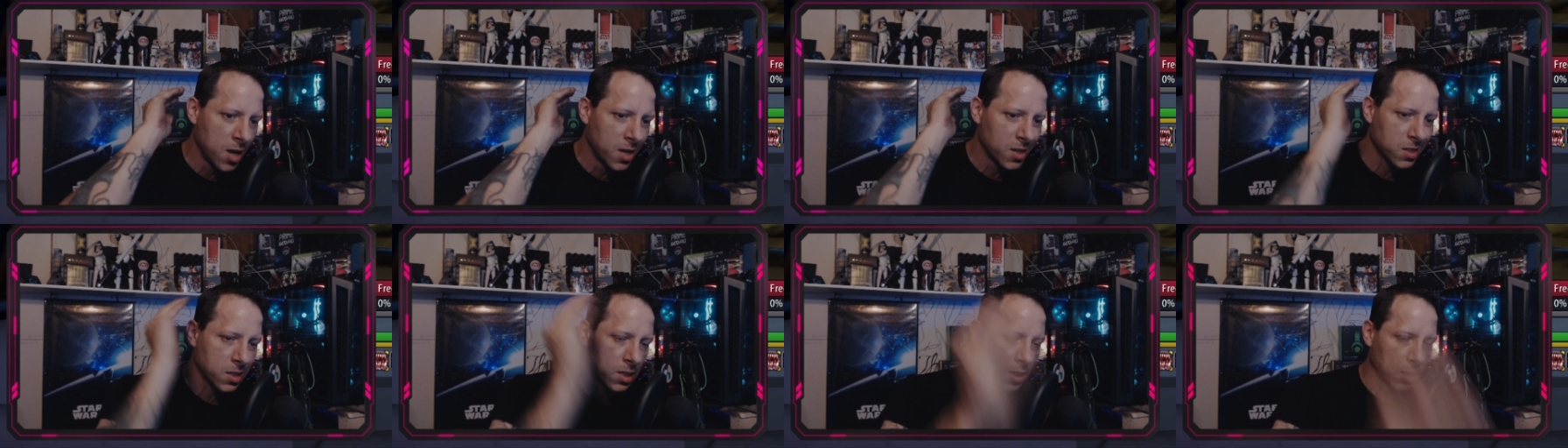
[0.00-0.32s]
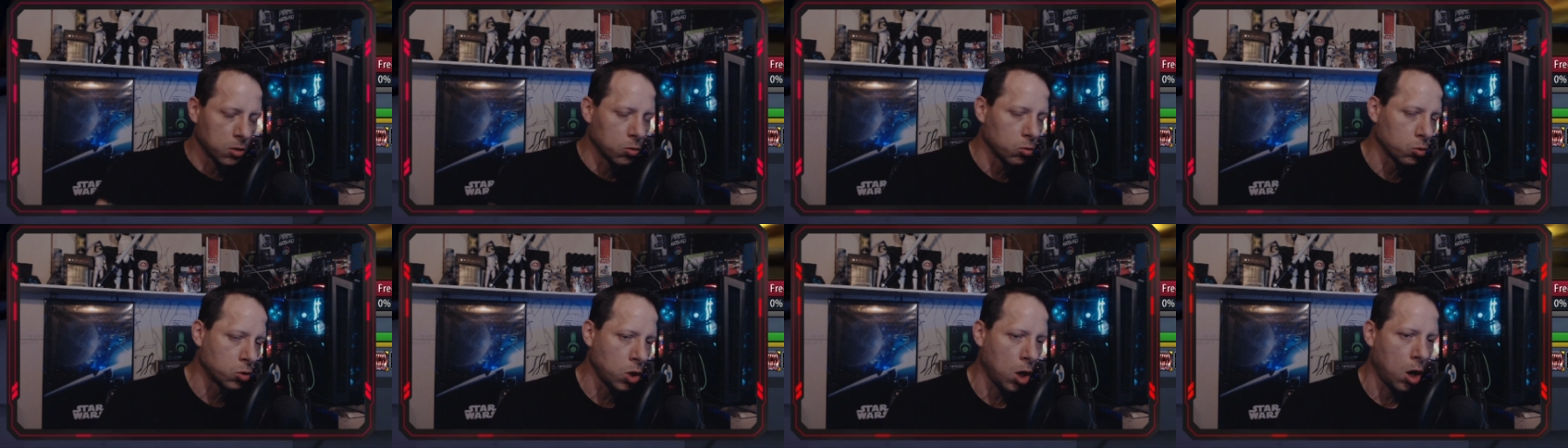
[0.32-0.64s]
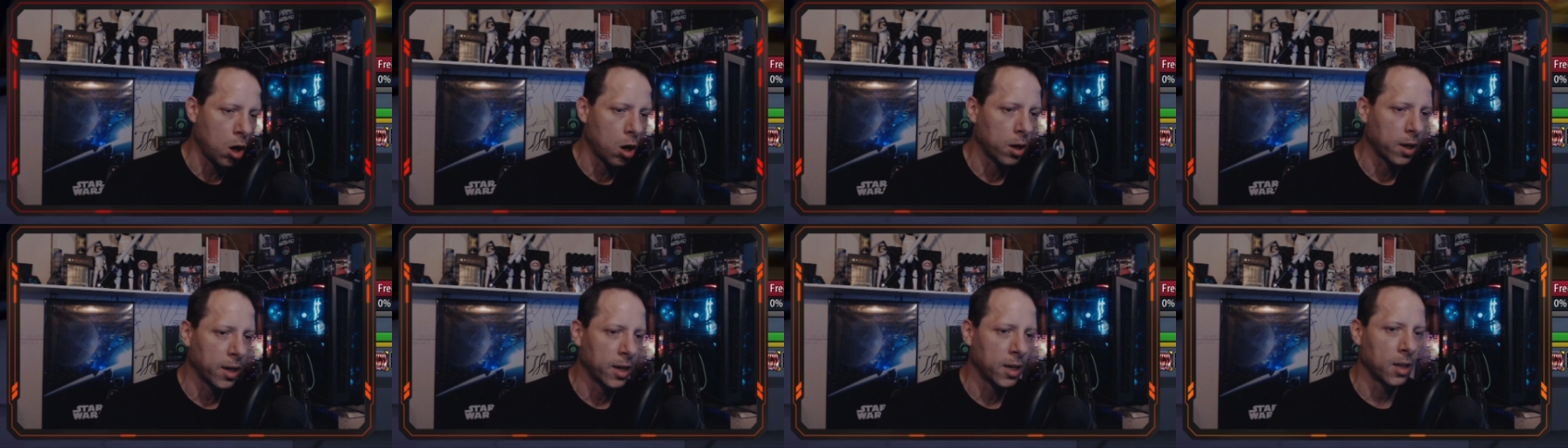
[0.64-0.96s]
single
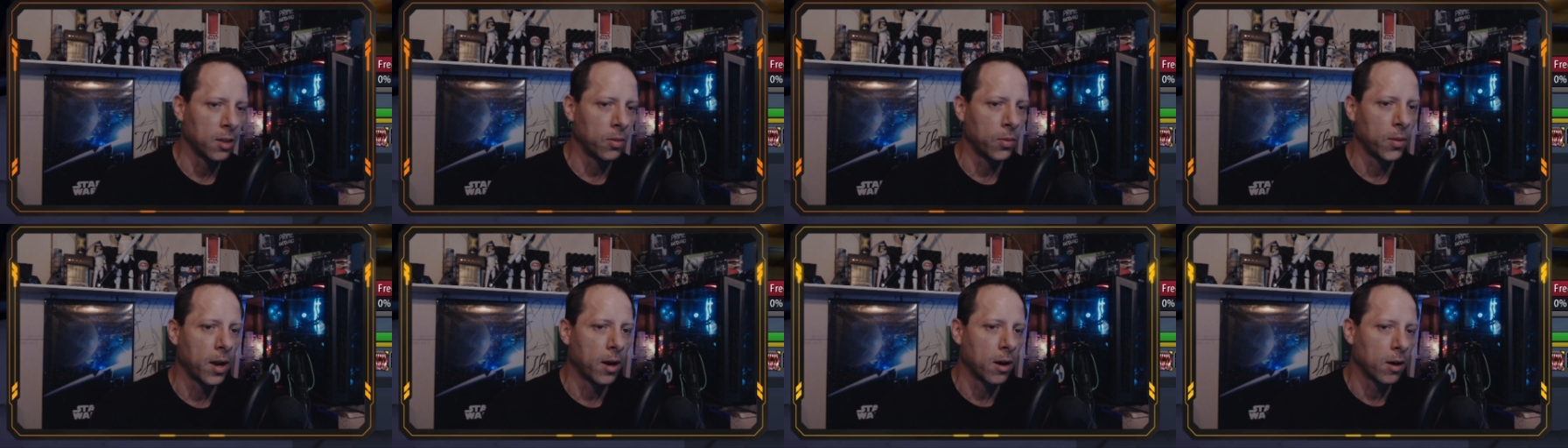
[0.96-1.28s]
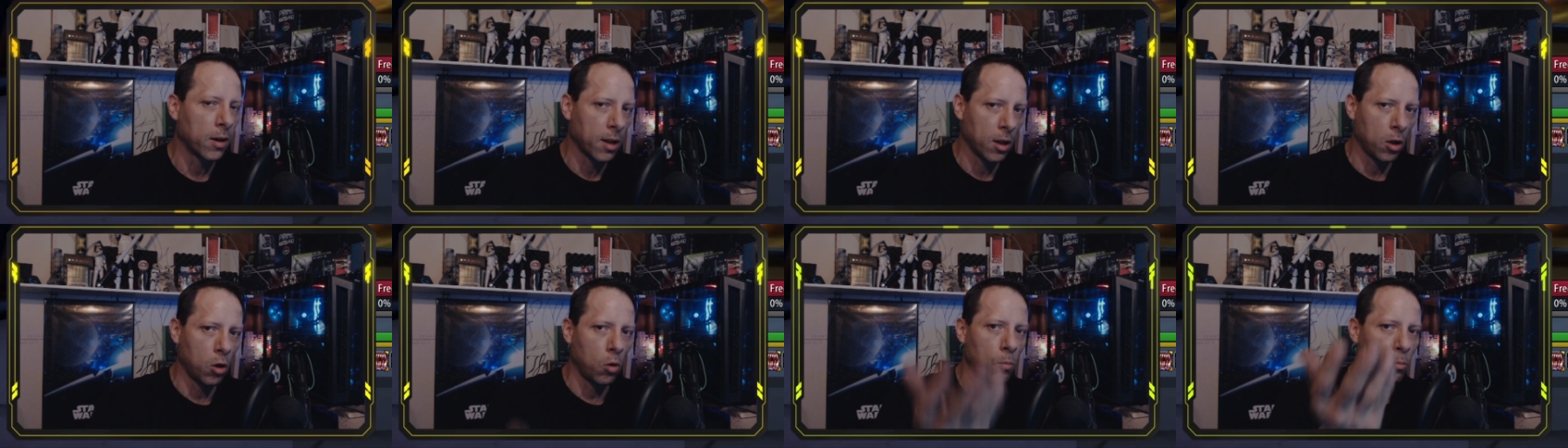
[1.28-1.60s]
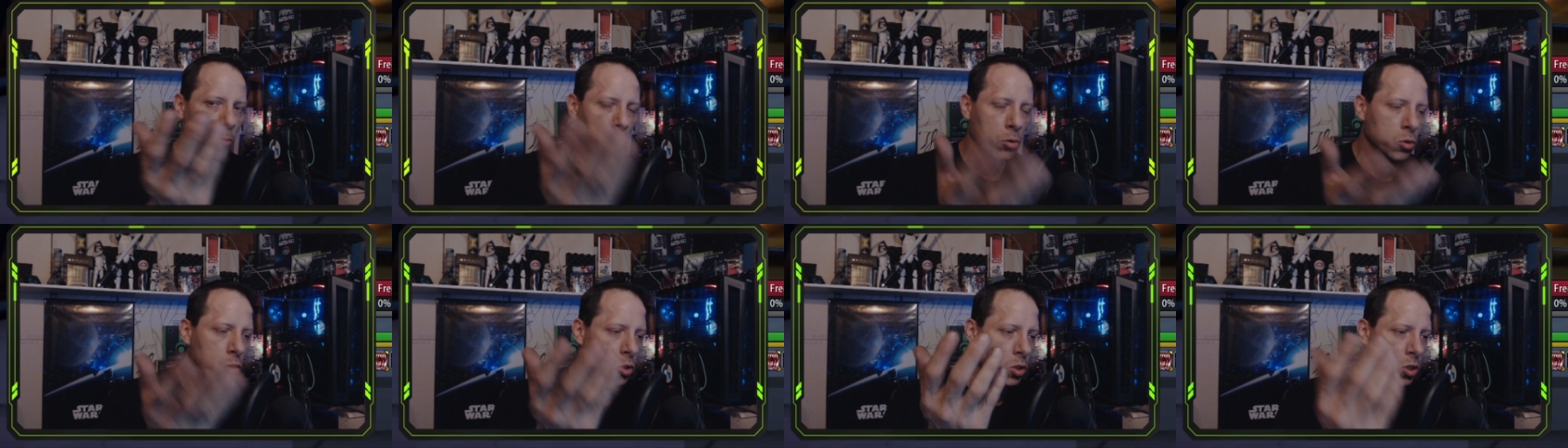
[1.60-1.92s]
target in there to help
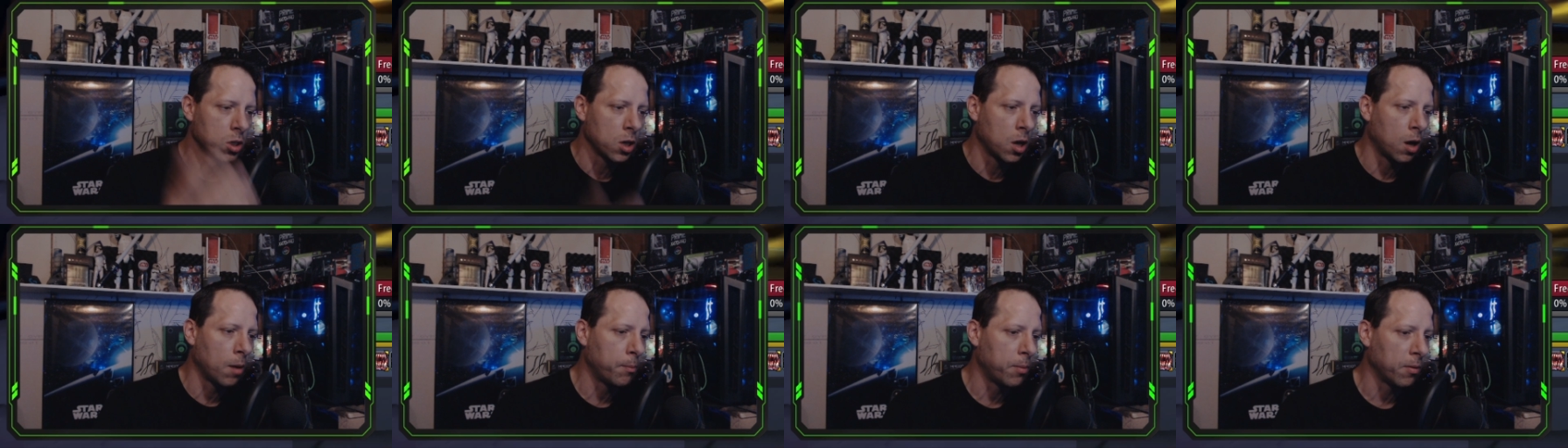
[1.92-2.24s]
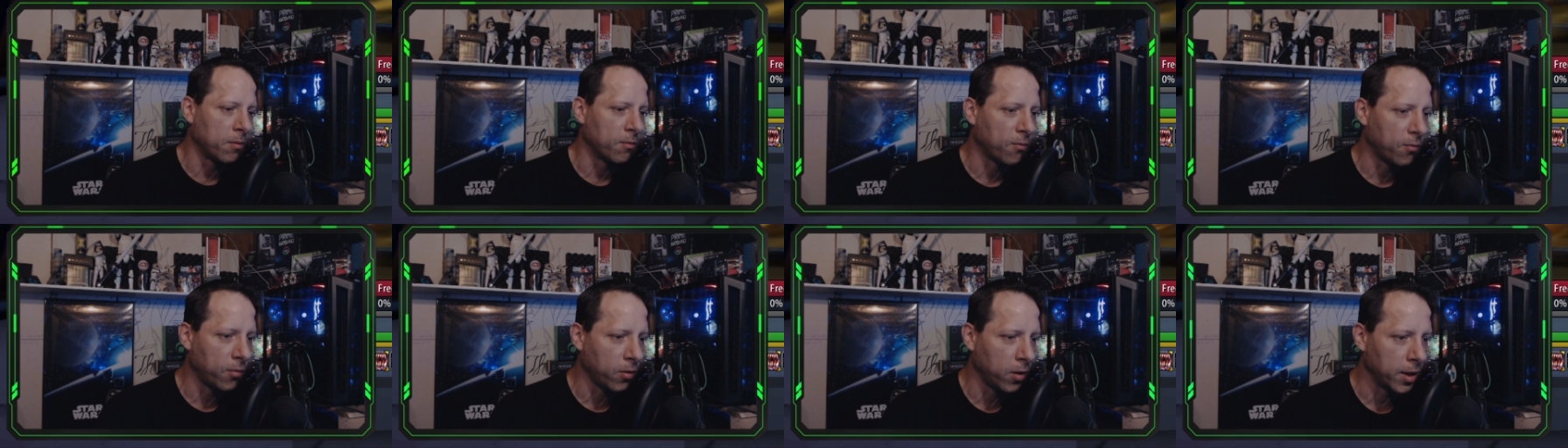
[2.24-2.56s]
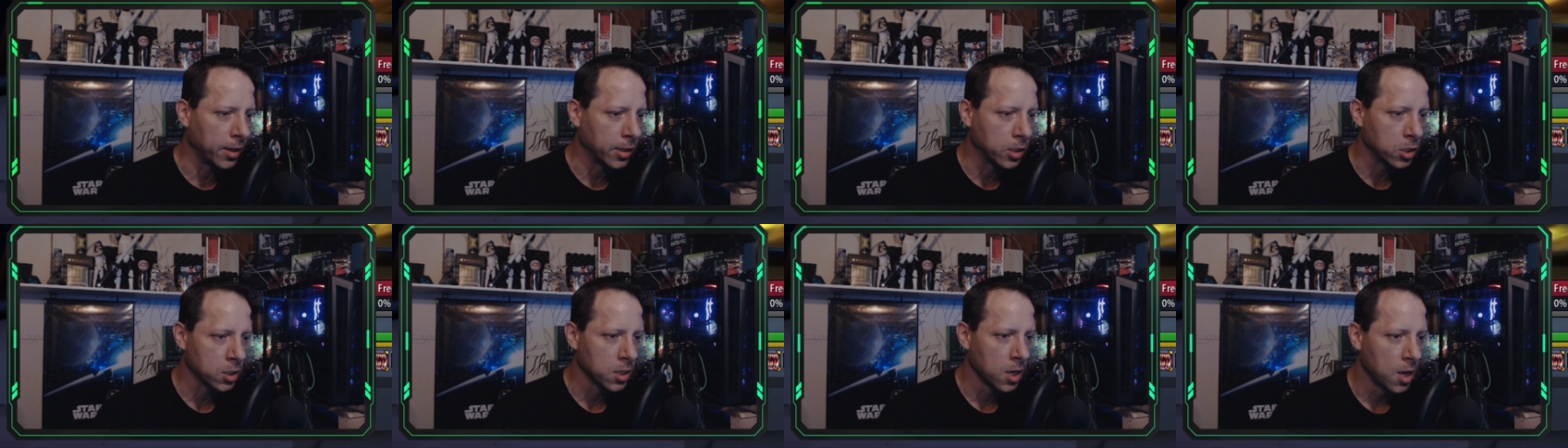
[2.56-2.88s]
boost you up in
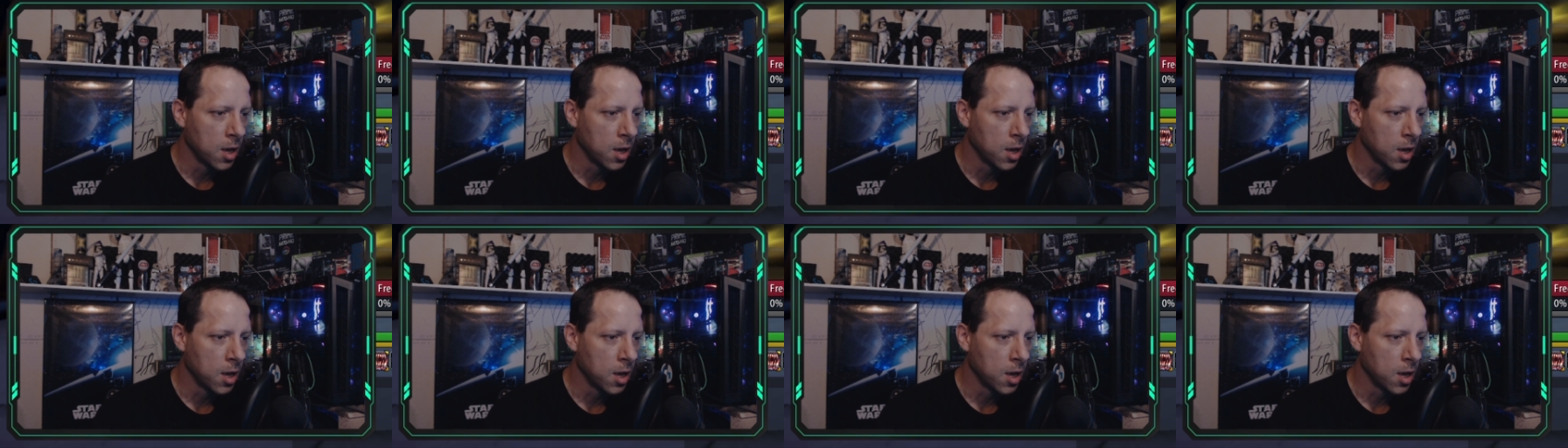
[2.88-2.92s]
fights.